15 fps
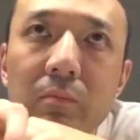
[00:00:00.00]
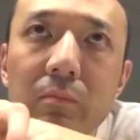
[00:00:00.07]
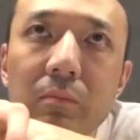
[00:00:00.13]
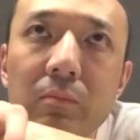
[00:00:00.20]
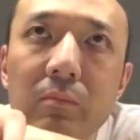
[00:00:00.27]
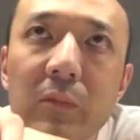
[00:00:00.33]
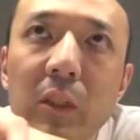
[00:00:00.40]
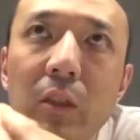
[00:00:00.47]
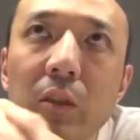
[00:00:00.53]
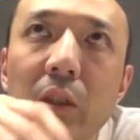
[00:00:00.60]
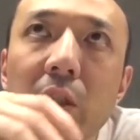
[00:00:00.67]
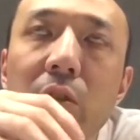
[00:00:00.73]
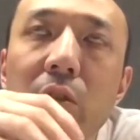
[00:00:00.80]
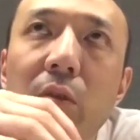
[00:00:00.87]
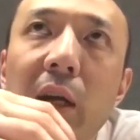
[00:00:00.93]
Yeah,
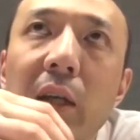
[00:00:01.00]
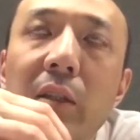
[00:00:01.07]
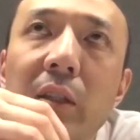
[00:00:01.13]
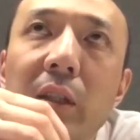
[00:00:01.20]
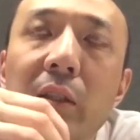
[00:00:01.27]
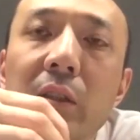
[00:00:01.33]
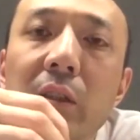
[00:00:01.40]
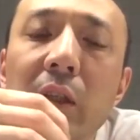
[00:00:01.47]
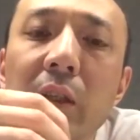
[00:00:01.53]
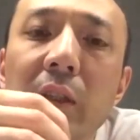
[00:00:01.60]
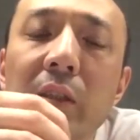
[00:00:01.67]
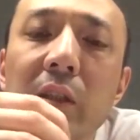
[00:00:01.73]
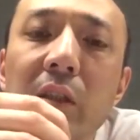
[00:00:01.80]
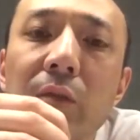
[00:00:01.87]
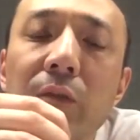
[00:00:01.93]
digital ID is
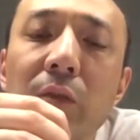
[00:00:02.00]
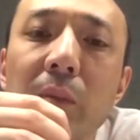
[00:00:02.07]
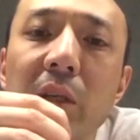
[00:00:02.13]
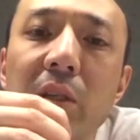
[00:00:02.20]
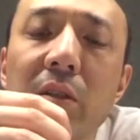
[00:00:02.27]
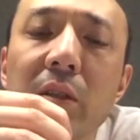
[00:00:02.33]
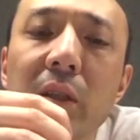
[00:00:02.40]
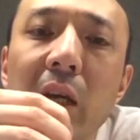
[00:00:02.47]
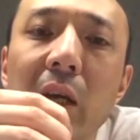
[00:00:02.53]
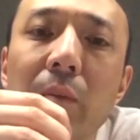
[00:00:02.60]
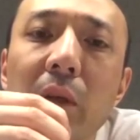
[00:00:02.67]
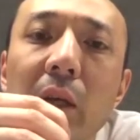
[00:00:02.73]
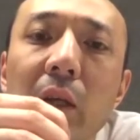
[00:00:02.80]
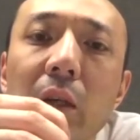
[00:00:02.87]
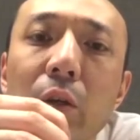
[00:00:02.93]
the information type
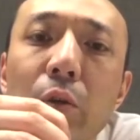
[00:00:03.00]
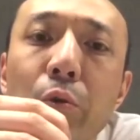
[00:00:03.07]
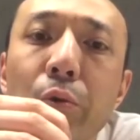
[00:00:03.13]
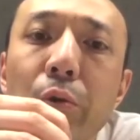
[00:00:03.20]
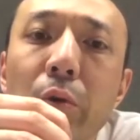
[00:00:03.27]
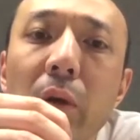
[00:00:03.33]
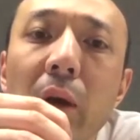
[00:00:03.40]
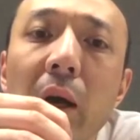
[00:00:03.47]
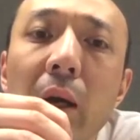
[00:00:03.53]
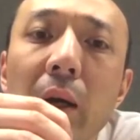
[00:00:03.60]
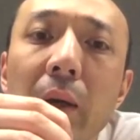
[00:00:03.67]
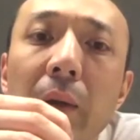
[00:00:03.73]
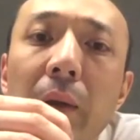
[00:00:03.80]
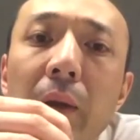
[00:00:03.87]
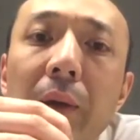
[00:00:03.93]
like who you are,
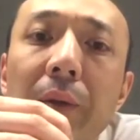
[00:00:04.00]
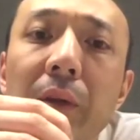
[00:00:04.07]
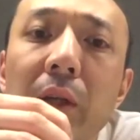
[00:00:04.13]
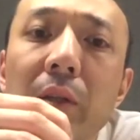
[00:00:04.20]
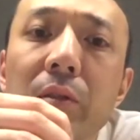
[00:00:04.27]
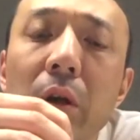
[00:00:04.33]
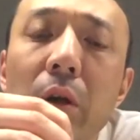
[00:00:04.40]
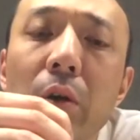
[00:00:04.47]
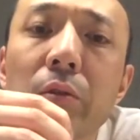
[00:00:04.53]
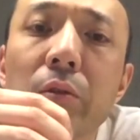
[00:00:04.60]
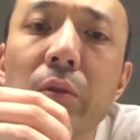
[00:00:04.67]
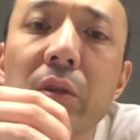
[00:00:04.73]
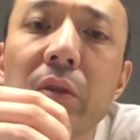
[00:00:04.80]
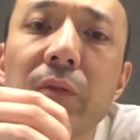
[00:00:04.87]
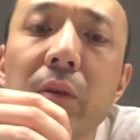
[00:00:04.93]
and there's
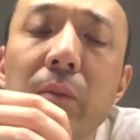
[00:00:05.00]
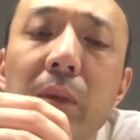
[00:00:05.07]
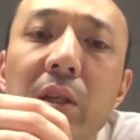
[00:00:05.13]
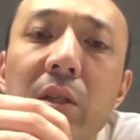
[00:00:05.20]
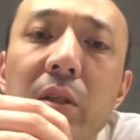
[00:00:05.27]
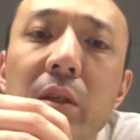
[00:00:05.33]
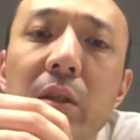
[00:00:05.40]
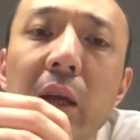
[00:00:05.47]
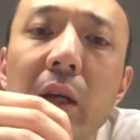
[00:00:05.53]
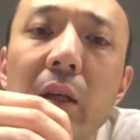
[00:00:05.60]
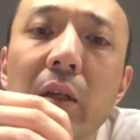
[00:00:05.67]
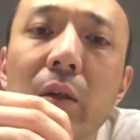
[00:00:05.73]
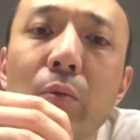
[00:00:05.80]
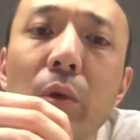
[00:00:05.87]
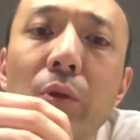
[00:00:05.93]
also information like
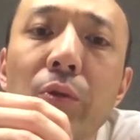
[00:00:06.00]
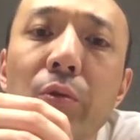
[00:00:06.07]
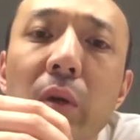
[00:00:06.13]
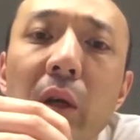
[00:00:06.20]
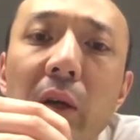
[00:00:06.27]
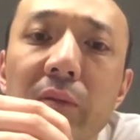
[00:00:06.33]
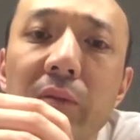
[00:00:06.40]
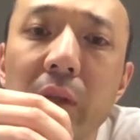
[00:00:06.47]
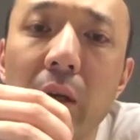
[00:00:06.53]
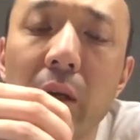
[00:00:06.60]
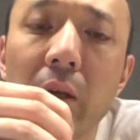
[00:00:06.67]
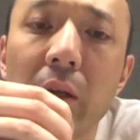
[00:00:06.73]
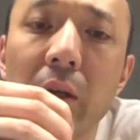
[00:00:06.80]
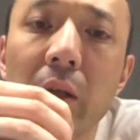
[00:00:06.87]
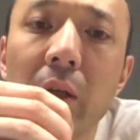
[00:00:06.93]
what you have done,
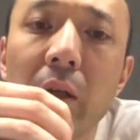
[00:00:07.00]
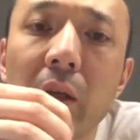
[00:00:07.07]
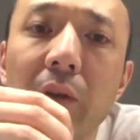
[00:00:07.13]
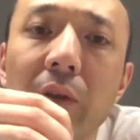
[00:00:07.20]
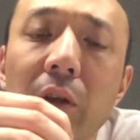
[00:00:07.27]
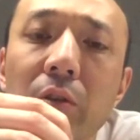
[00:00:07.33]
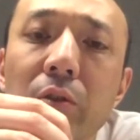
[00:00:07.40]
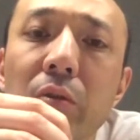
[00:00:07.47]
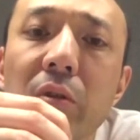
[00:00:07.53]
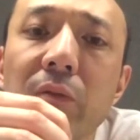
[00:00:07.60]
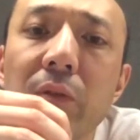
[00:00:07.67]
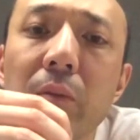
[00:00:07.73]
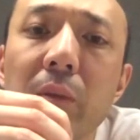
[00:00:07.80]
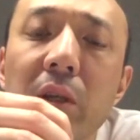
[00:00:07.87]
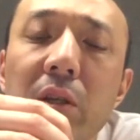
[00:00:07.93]
and also
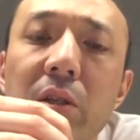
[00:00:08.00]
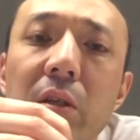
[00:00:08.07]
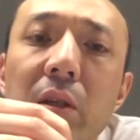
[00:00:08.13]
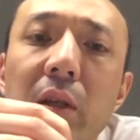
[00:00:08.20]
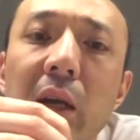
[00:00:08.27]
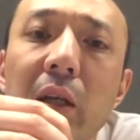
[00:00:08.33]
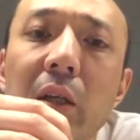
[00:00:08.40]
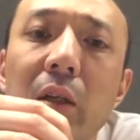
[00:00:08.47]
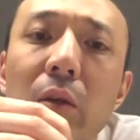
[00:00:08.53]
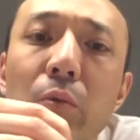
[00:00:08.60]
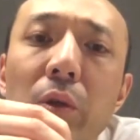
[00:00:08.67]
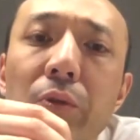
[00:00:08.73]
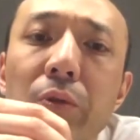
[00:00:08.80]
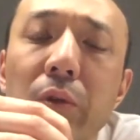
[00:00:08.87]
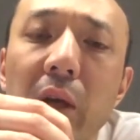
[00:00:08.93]
information like
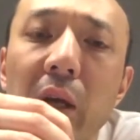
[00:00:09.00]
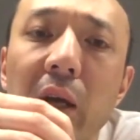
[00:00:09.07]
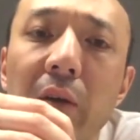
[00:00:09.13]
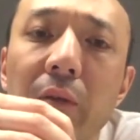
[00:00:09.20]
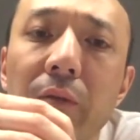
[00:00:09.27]
what you have.